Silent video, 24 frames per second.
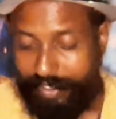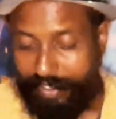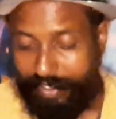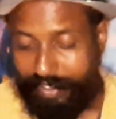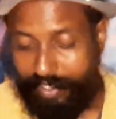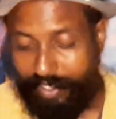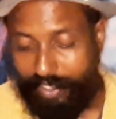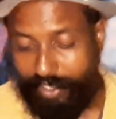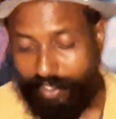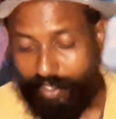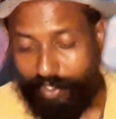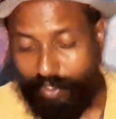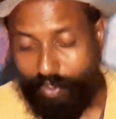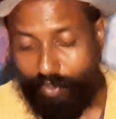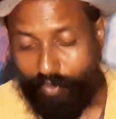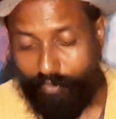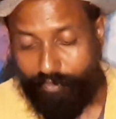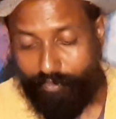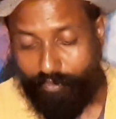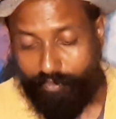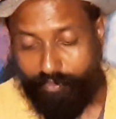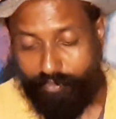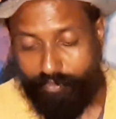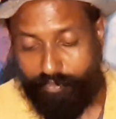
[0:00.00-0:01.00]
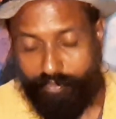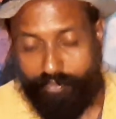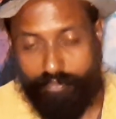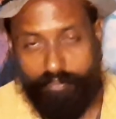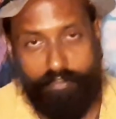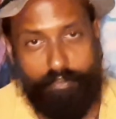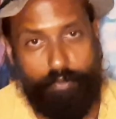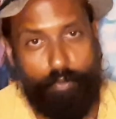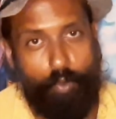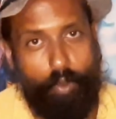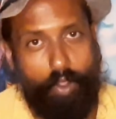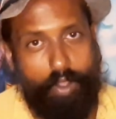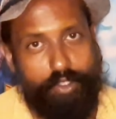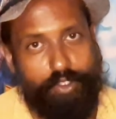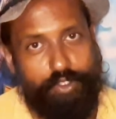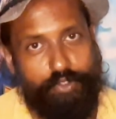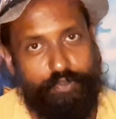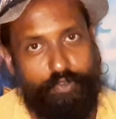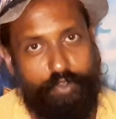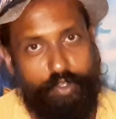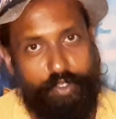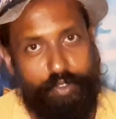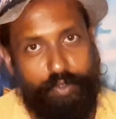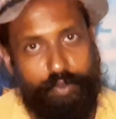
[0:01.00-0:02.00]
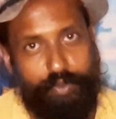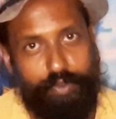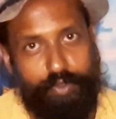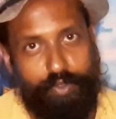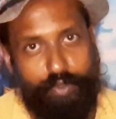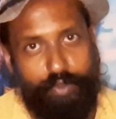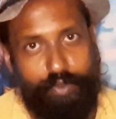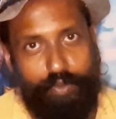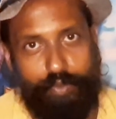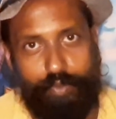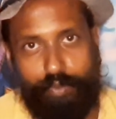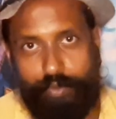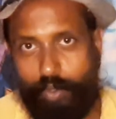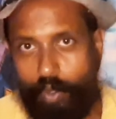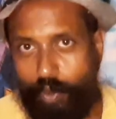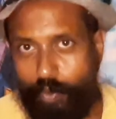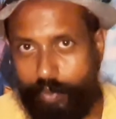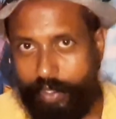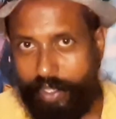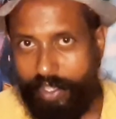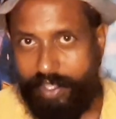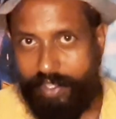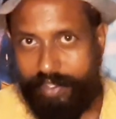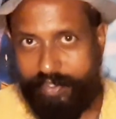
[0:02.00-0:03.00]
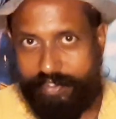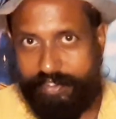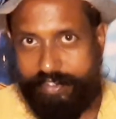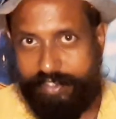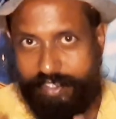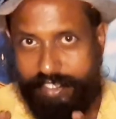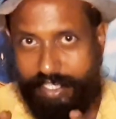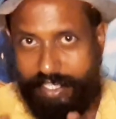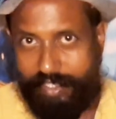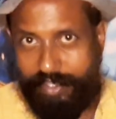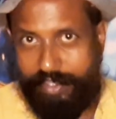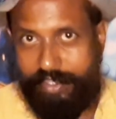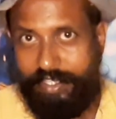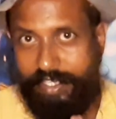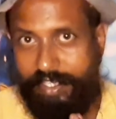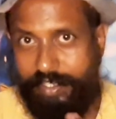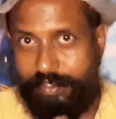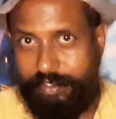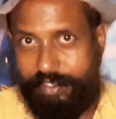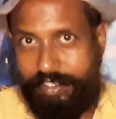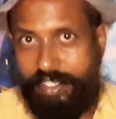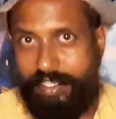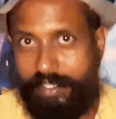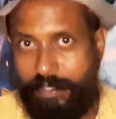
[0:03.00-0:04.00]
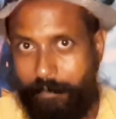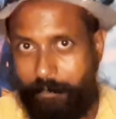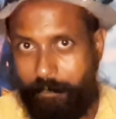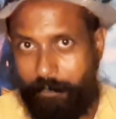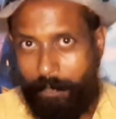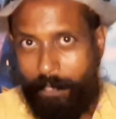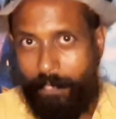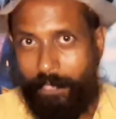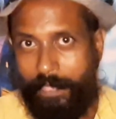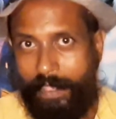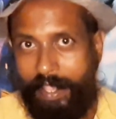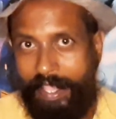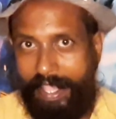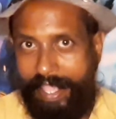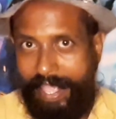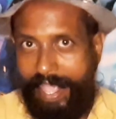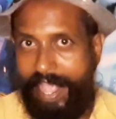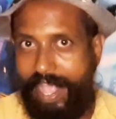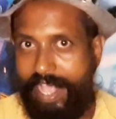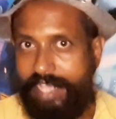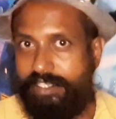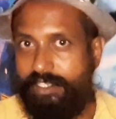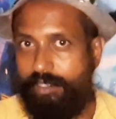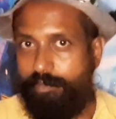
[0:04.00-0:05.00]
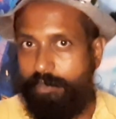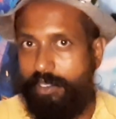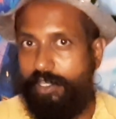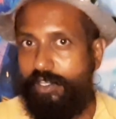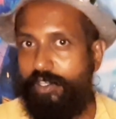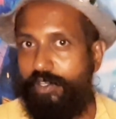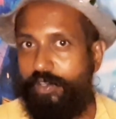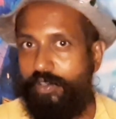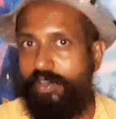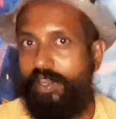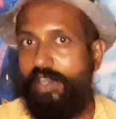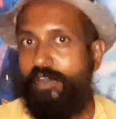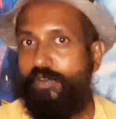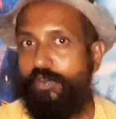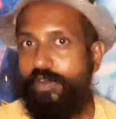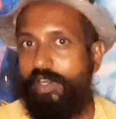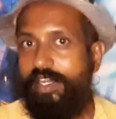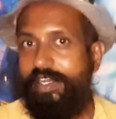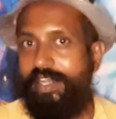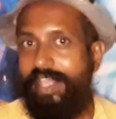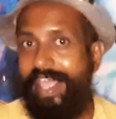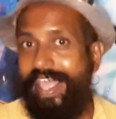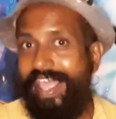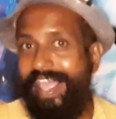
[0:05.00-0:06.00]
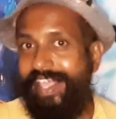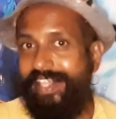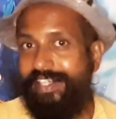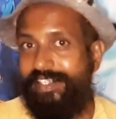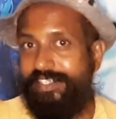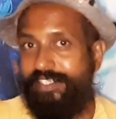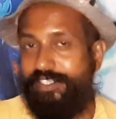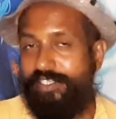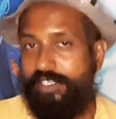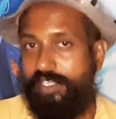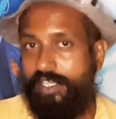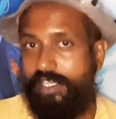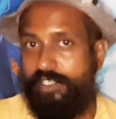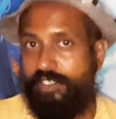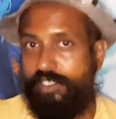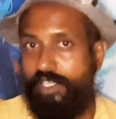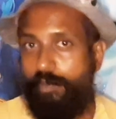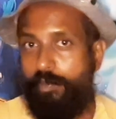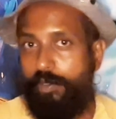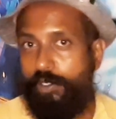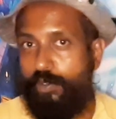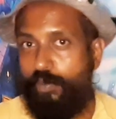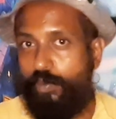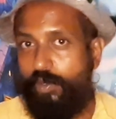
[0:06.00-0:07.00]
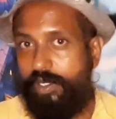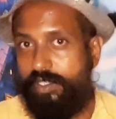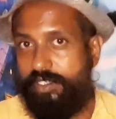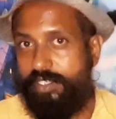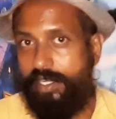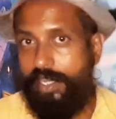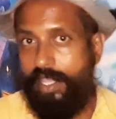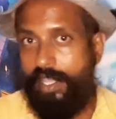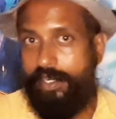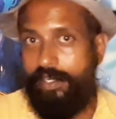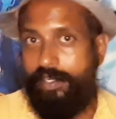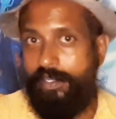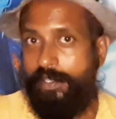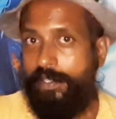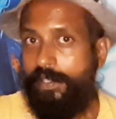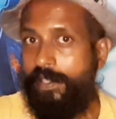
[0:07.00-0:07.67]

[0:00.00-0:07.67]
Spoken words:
King of Wands for you too. Okay, seeing things, see, as the Mercury retrograde is coming towards an end,